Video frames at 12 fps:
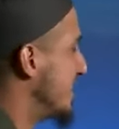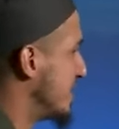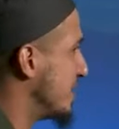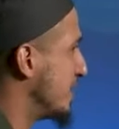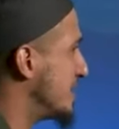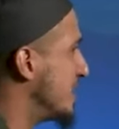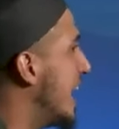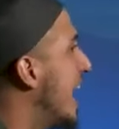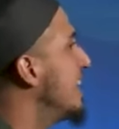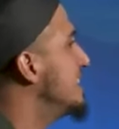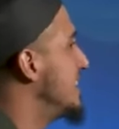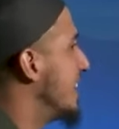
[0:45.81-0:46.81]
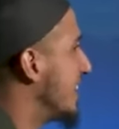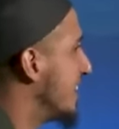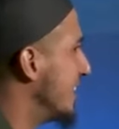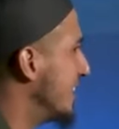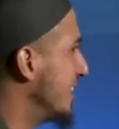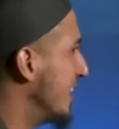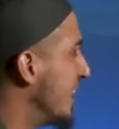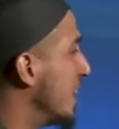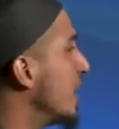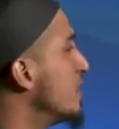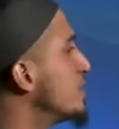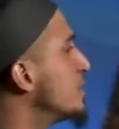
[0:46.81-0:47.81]
So it's an ending.
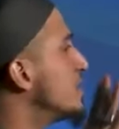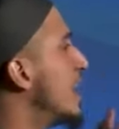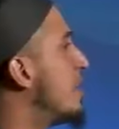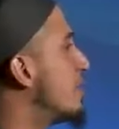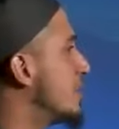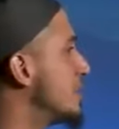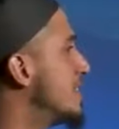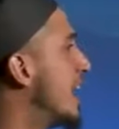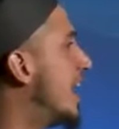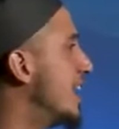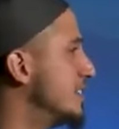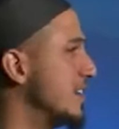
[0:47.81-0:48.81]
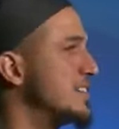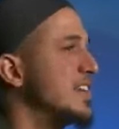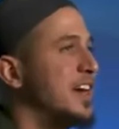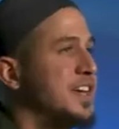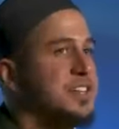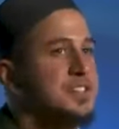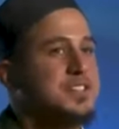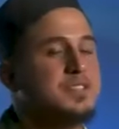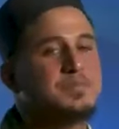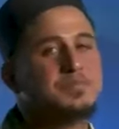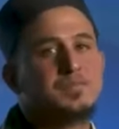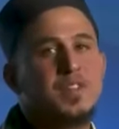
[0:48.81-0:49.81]
Allah uses that word, sa'ada, sa'id.
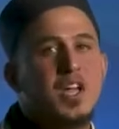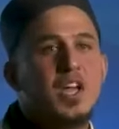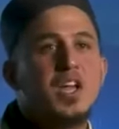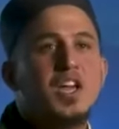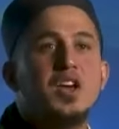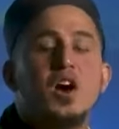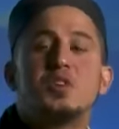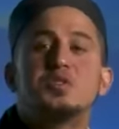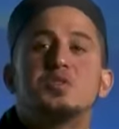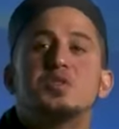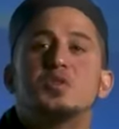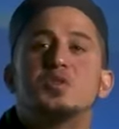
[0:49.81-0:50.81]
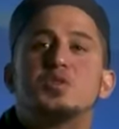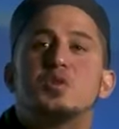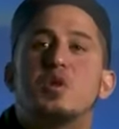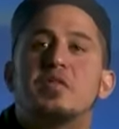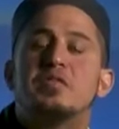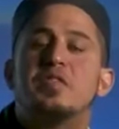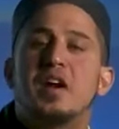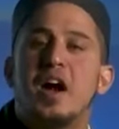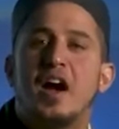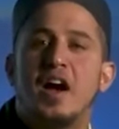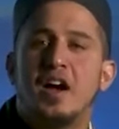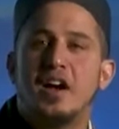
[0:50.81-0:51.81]
He also uses the word farah.